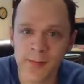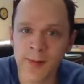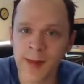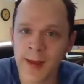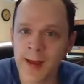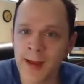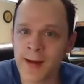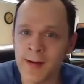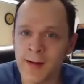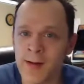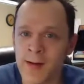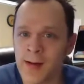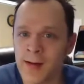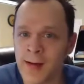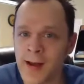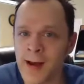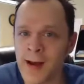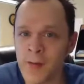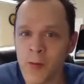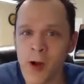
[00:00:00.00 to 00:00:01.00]
And
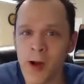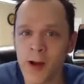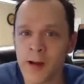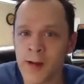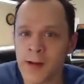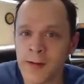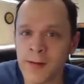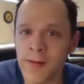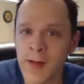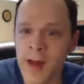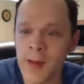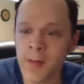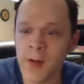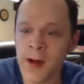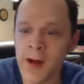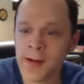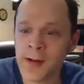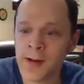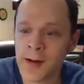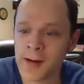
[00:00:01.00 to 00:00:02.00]
kind of walk us through that
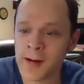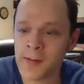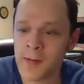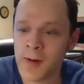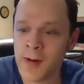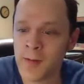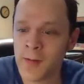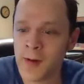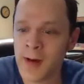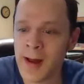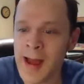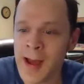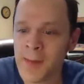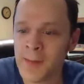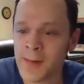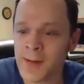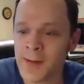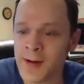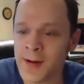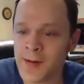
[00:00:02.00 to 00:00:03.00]
process. What what
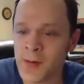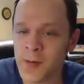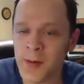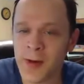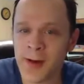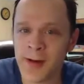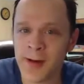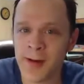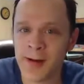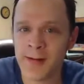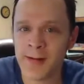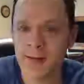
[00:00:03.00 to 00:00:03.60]
happened there at the beginning?